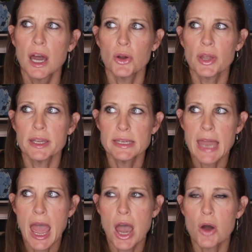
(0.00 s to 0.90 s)
okay,
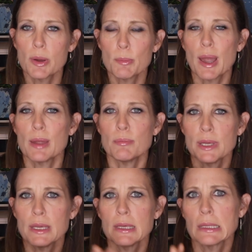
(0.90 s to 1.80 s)
now it might
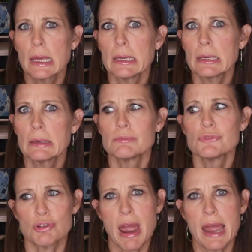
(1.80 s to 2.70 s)
be like
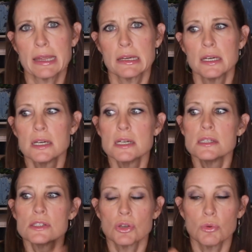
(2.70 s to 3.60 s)
dry.
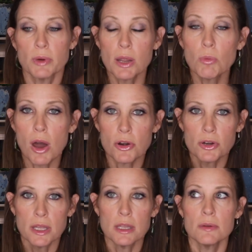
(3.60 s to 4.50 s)
So when I watered
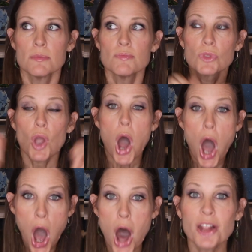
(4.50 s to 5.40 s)
it,
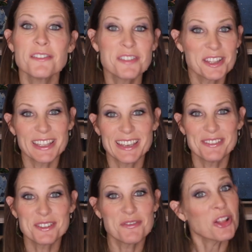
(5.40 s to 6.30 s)
all of the
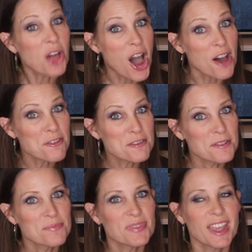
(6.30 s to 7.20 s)
leaves fell off,
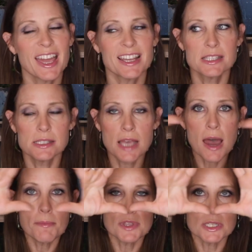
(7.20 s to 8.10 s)

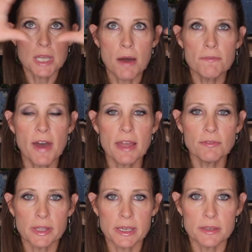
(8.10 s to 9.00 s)
except the top
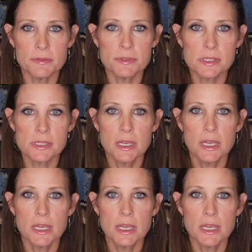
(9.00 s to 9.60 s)
5 leaves,